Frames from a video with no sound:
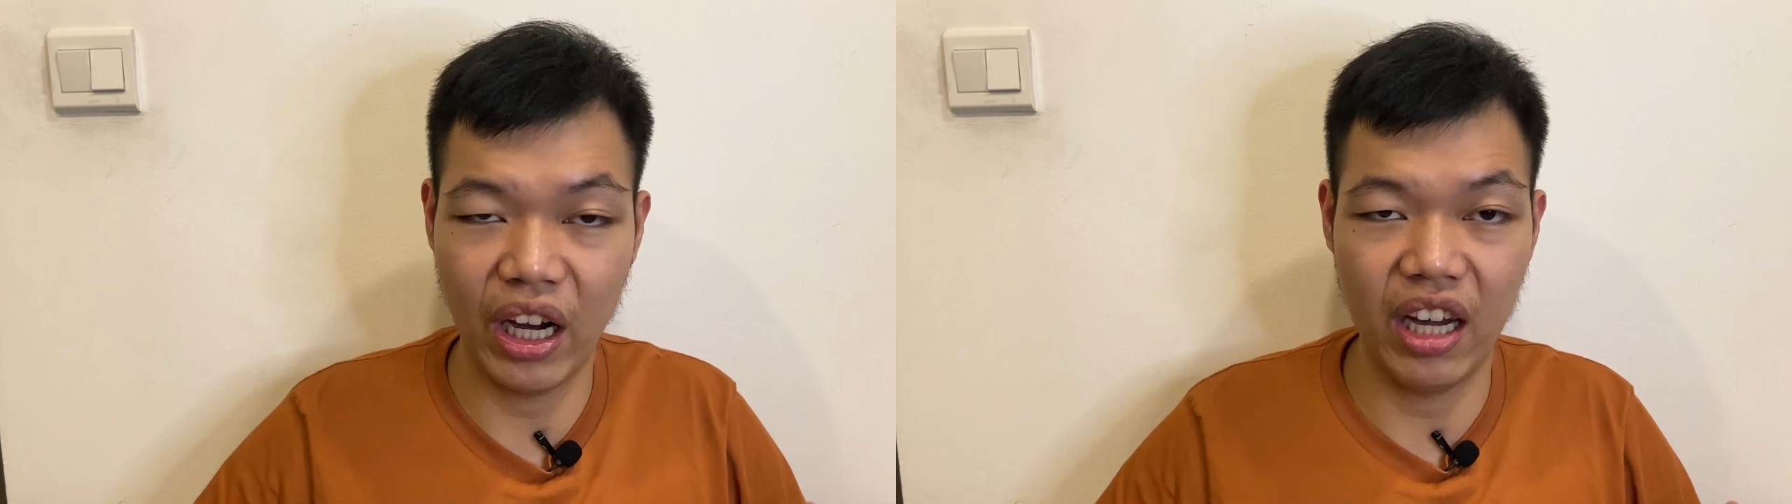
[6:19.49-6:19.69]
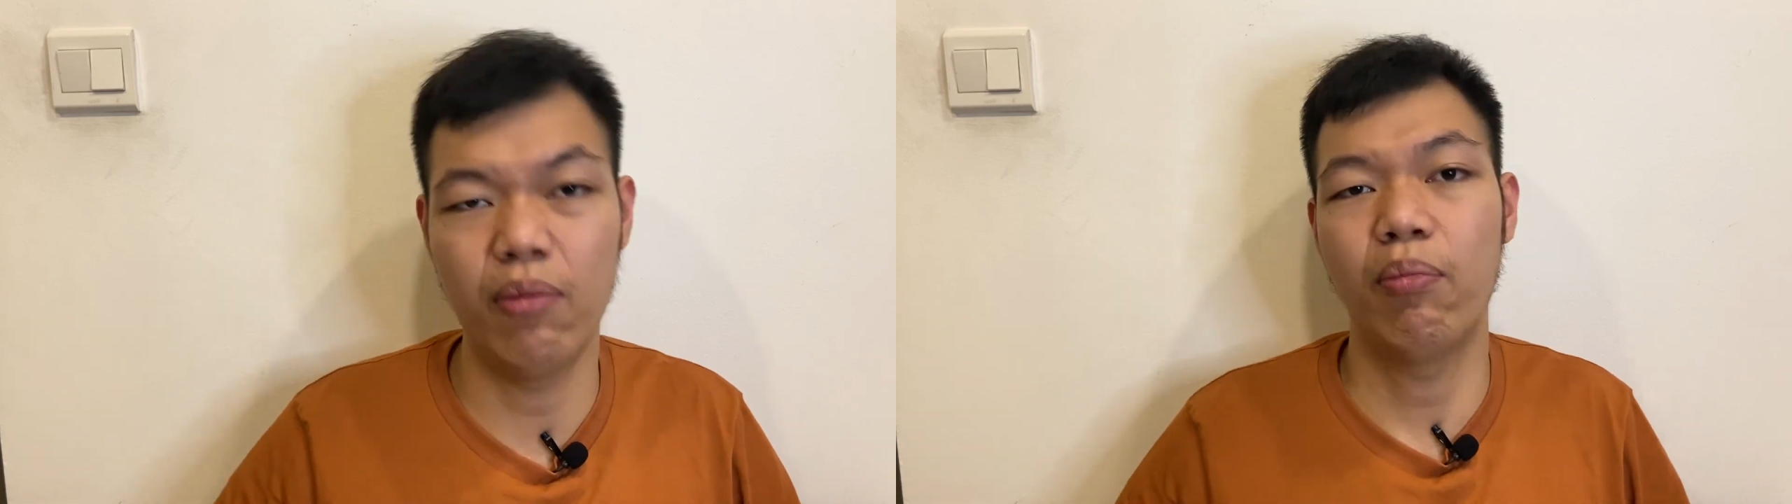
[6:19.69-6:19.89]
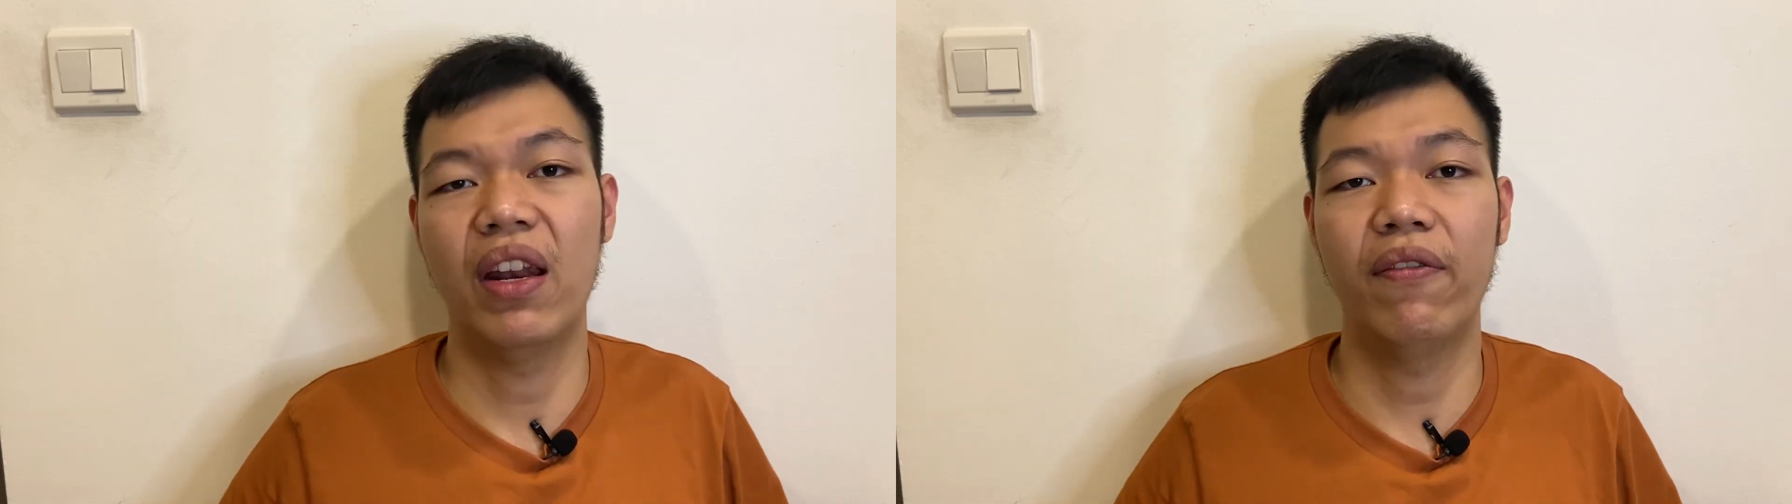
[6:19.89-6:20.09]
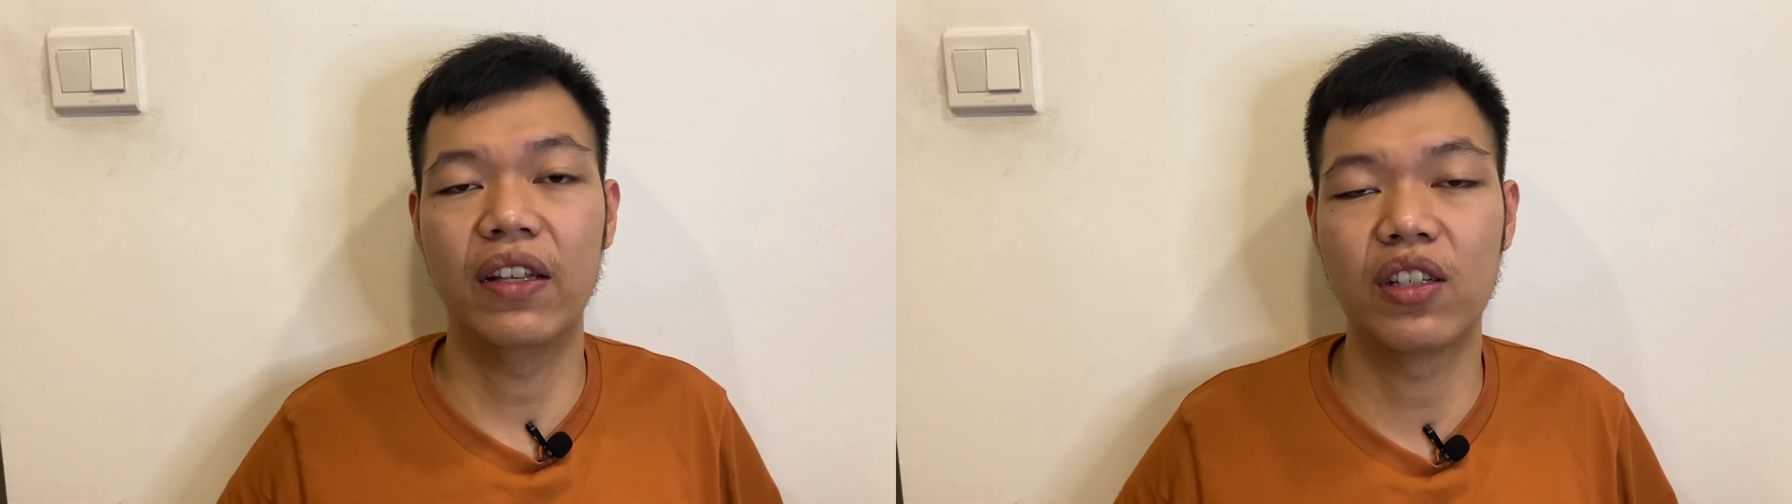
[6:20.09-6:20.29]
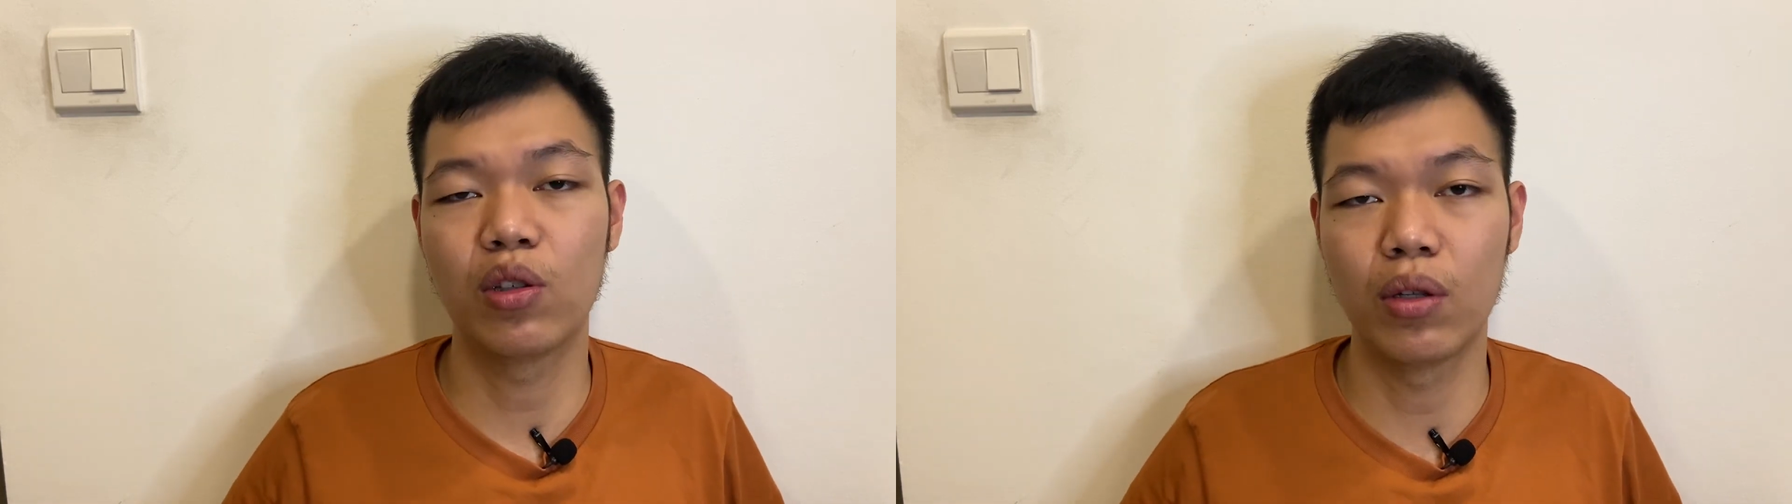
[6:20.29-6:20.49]
any
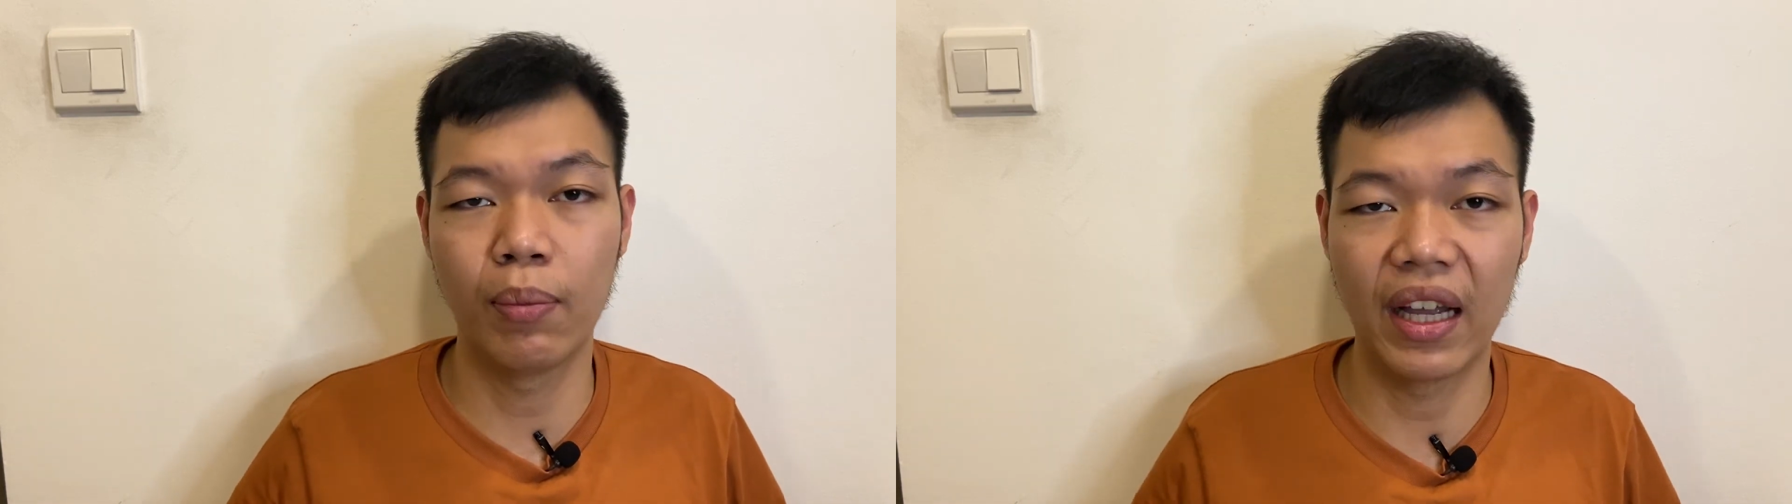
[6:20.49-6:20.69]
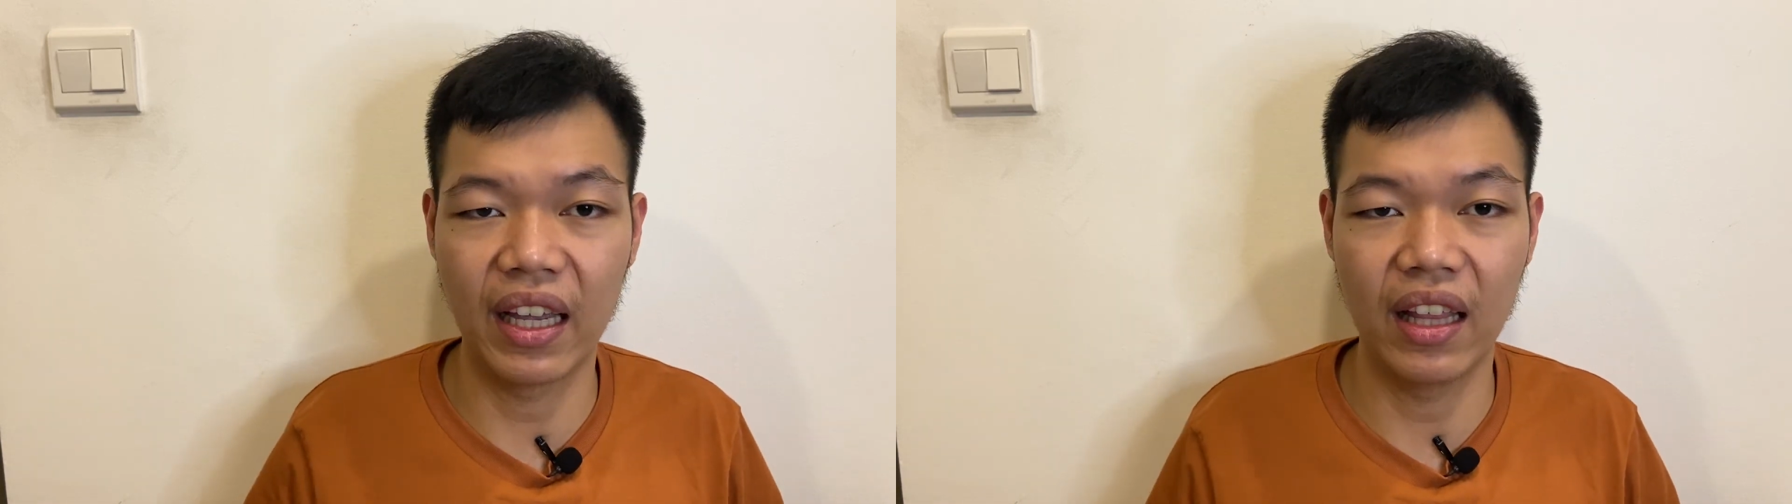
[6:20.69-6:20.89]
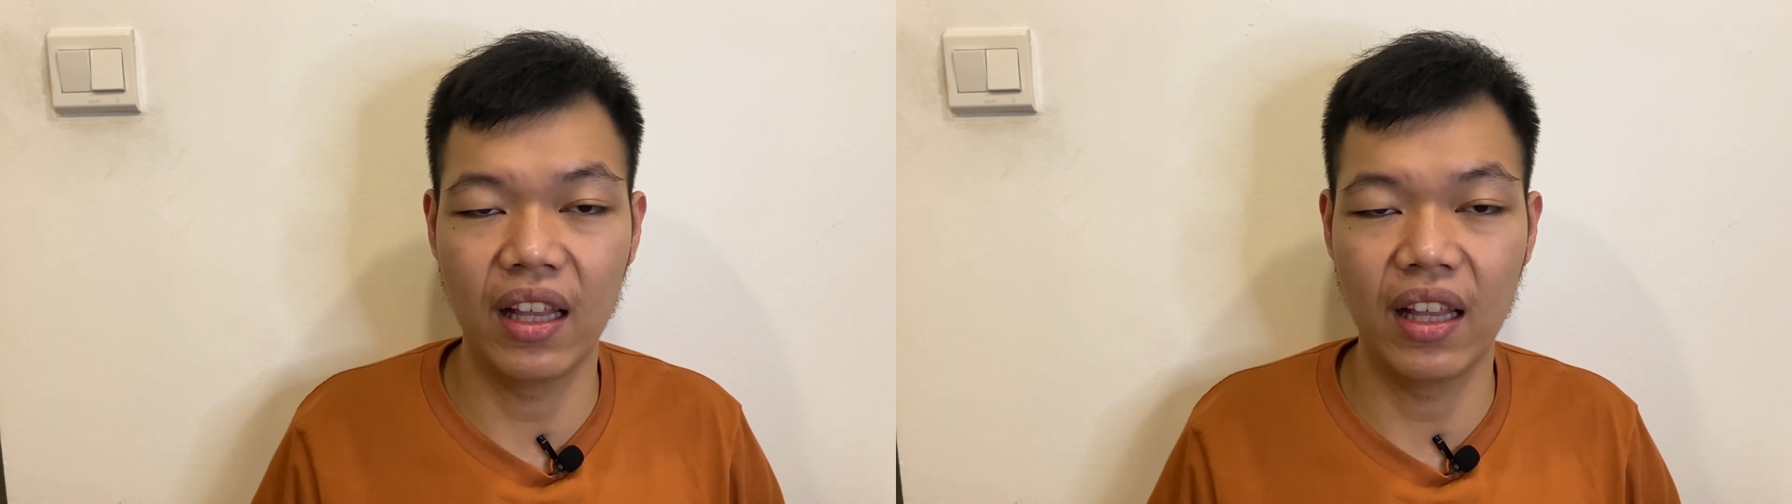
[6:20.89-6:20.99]
benefits to the market?